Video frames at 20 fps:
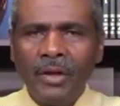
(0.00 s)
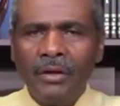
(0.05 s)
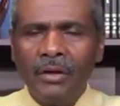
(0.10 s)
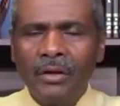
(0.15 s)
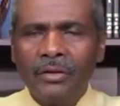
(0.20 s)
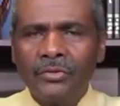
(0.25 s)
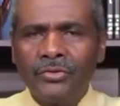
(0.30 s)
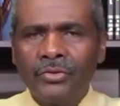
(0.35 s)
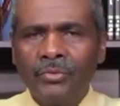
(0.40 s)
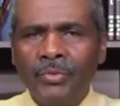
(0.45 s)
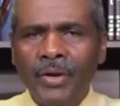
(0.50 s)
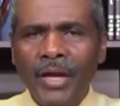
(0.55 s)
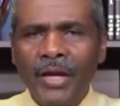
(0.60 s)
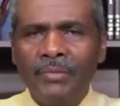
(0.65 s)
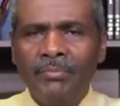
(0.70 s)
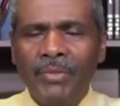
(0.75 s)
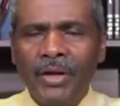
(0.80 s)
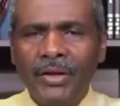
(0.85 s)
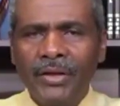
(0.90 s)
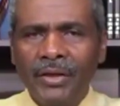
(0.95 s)
uh,
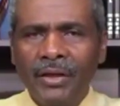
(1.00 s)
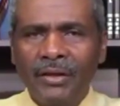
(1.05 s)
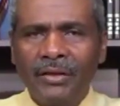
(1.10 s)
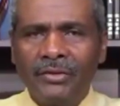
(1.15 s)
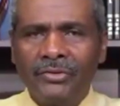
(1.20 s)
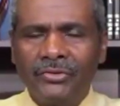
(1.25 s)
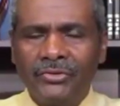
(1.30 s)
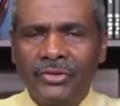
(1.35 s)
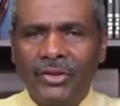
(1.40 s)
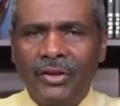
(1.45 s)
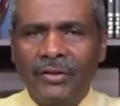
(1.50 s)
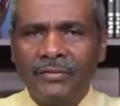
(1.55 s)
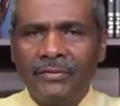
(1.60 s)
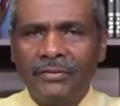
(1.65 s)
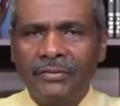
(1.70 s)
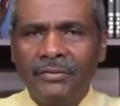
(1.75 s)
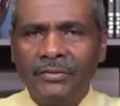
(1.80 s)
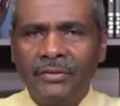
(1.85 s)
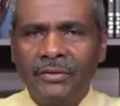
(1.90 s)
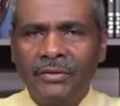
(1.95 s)
Tremaine, my younger son.
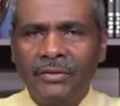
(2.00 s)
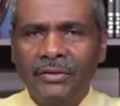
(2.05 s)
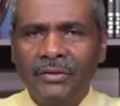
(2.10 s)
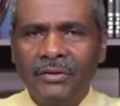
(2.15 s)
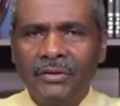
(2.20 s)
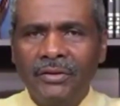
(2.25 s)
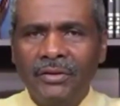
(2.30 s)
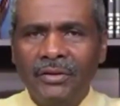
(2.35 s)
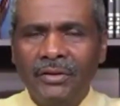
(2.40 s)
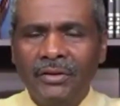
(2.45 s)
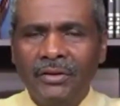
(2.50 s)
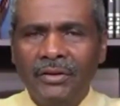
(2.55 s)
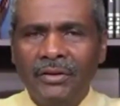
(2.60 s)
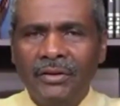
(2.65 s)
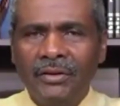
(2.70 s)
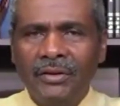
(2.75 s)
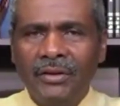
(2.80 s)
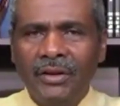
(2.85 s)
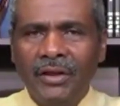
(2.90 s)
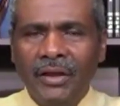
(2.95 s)

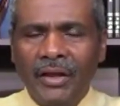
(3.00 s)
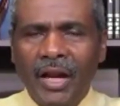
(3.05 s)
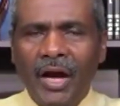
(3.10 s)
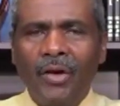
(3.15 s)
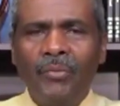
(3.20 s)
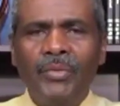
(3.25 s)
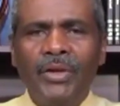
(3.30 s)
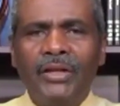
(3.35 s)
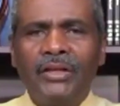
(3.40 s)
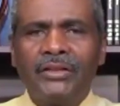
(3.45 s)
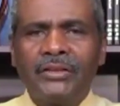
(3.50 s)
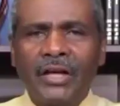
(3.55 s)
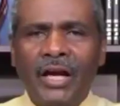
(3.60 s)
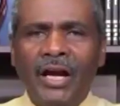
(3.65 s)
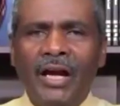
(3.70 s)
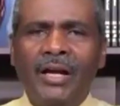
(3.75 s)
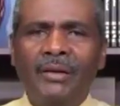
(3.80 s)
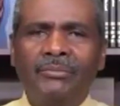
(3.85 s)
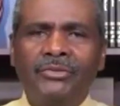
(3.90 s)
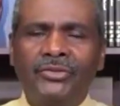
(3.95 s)
And how many
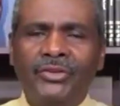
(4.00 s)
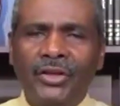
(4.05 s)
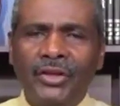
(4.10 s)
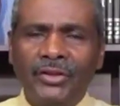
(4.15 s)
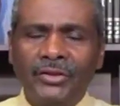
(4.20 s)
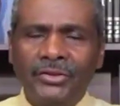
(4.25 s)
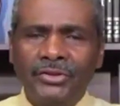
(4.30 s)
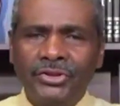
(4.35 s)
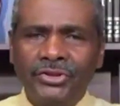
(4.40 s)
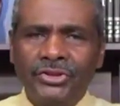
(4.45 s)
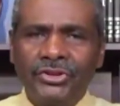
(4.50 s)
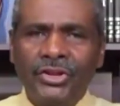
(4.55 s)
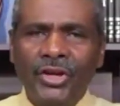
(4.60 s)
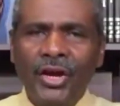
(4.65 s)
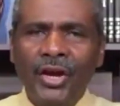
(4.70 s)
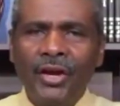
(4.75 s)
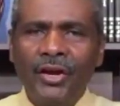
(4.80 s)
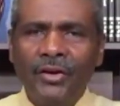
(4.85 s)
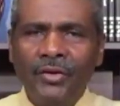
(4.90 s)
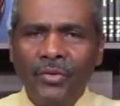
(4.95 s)
times they
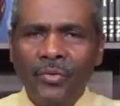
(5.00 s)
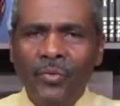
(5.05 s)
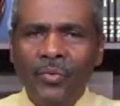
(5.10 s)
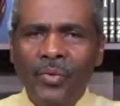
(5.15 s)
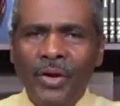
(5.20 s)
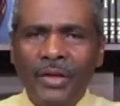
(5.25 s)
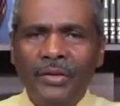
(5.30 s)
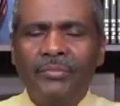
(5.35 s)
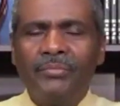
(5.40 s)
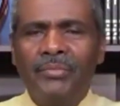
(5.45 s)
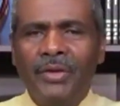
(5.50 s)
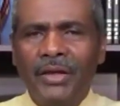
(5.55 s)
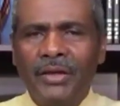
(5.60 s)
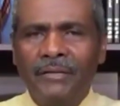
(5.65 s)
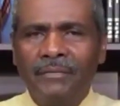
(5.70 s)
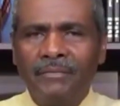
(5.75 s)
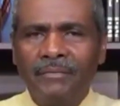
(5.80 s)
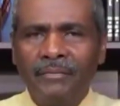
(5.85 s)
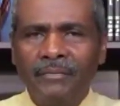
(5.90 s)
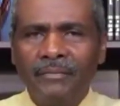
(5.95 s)
share with
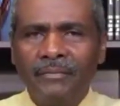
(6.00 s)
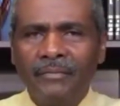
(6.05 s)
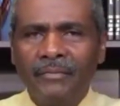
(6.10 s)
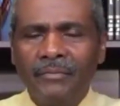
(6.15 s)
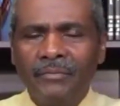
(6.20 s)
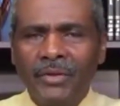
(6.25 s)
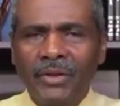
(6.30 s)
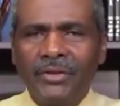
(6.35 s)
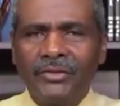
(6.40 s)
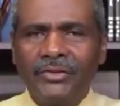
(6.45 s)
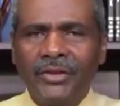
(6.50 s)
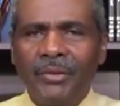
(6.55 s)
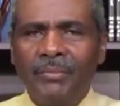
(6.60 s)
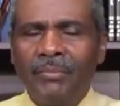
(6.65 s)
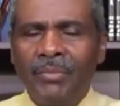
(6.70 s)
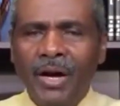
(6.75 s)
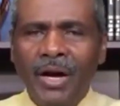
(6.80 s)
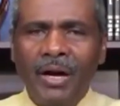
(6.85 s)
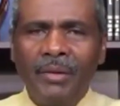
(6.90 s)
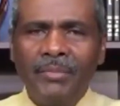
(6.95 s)
me, because their
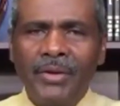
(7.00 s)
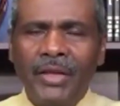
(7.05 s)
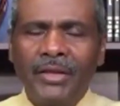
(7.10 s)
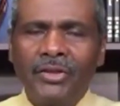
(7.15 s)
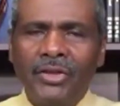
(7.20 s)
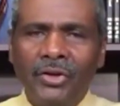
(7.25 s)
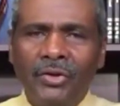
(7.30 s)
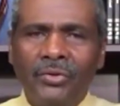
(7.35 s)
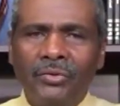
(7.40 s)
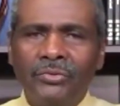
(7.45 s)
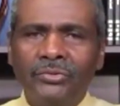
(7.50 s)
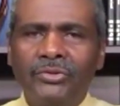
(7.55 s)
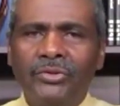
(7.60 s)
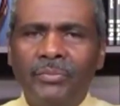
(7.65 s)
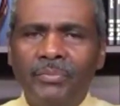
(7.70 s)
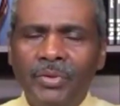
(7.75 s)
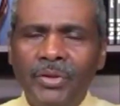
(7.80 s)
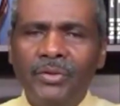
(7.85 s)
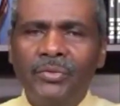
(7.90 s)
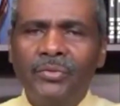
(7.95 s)
mom had gone to
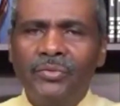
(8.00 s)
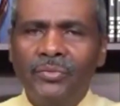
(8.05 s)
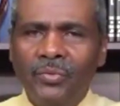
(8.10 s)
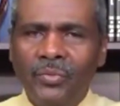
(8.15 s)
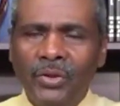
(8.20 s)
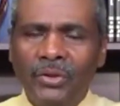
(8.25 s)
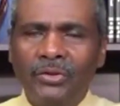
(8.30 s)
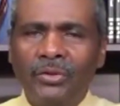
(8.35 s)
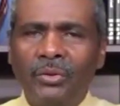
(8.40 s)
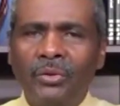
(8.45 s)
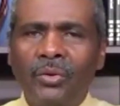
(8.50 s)
be with the